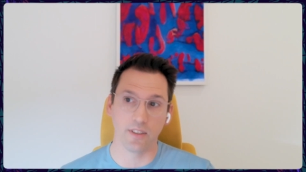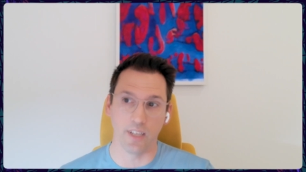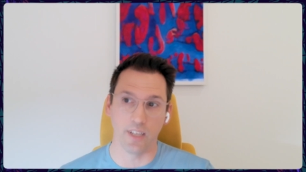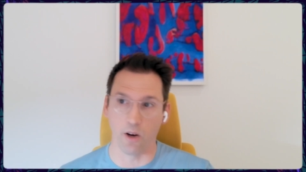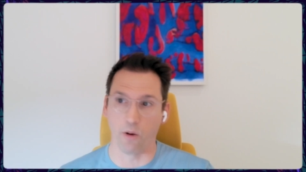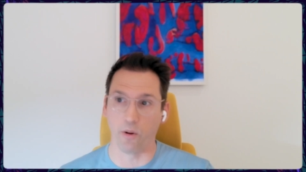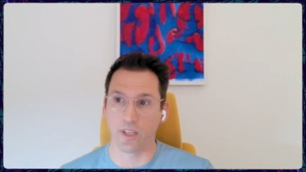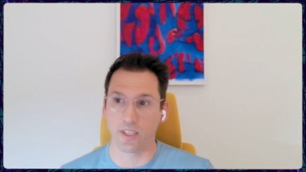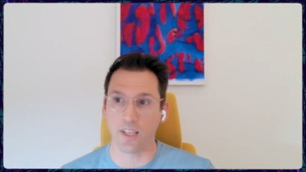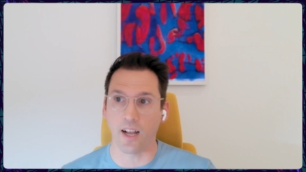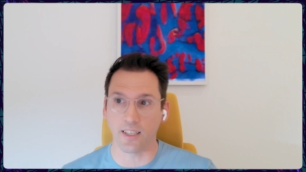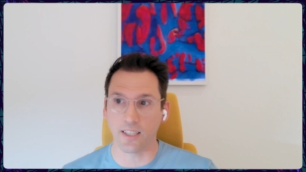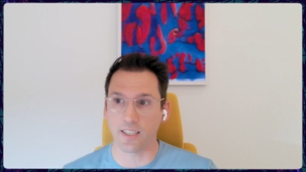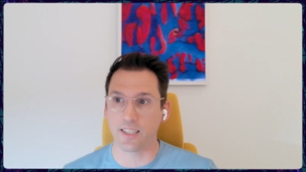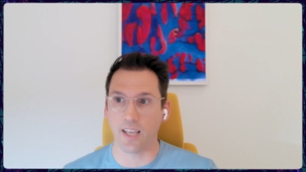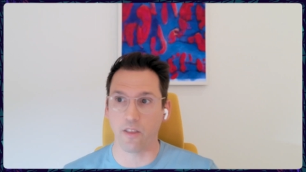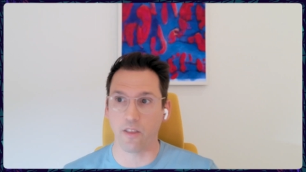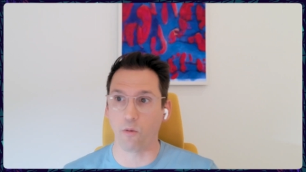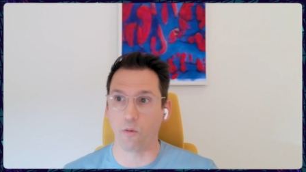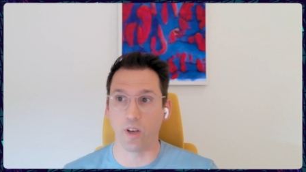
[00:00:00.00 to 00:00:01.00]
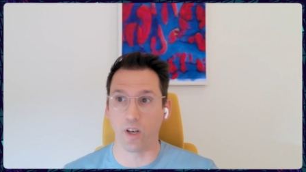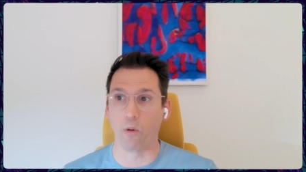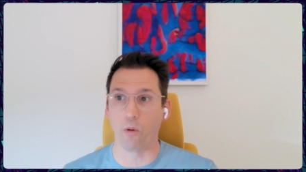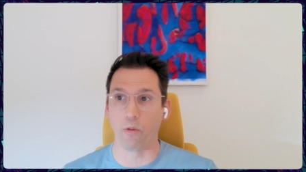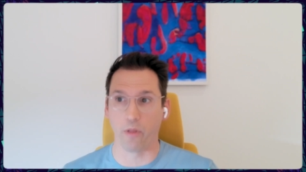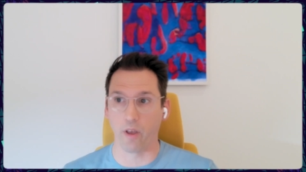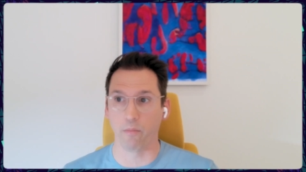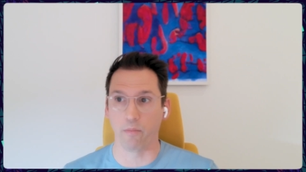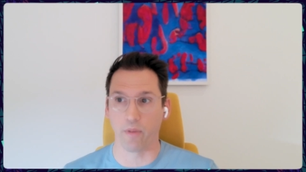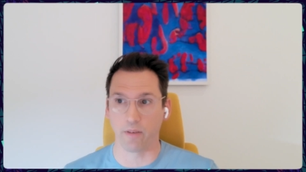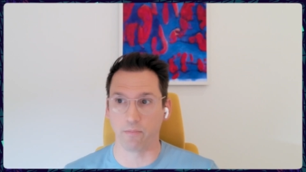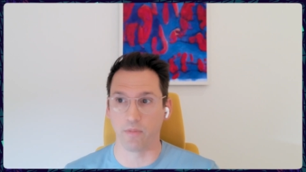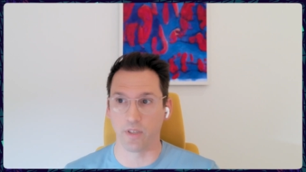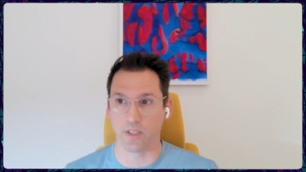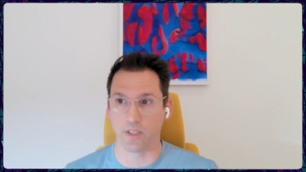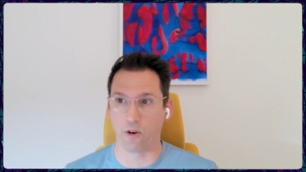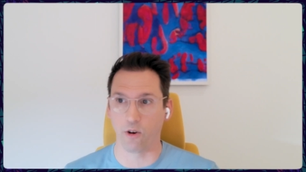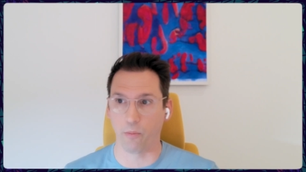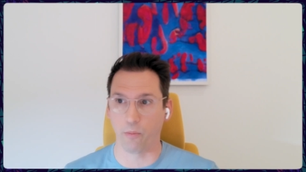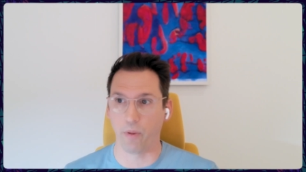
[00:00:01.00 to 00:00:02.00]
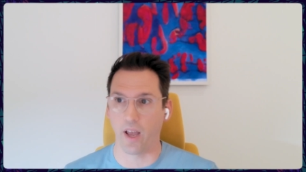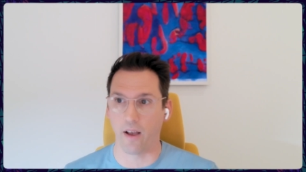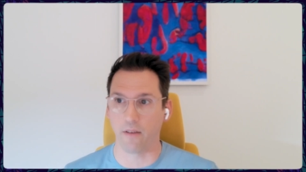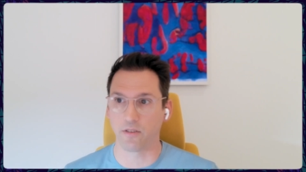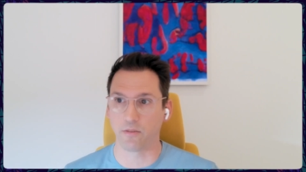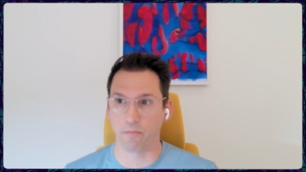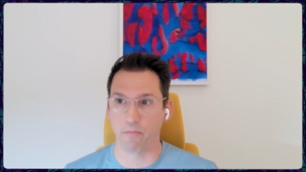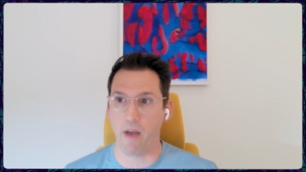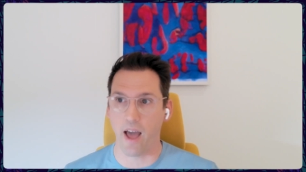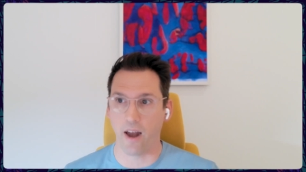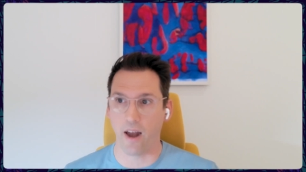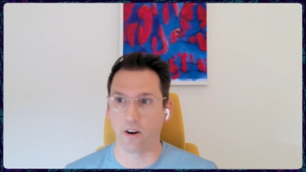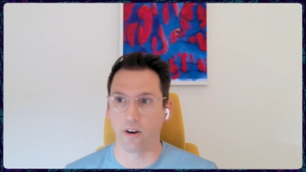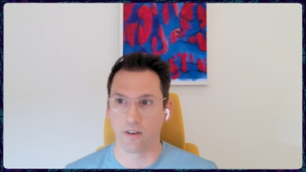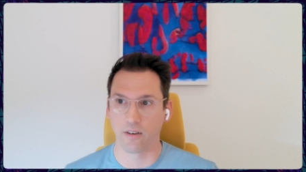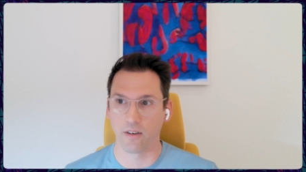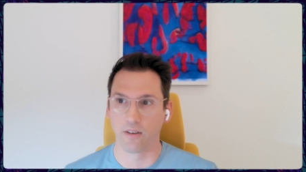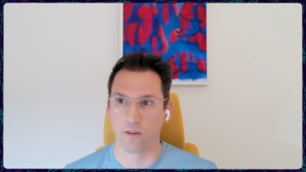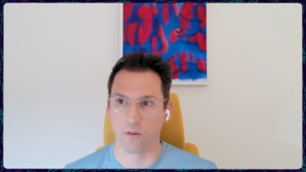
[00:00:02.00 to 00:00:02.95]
is not to say that we don't think material payoffs matter.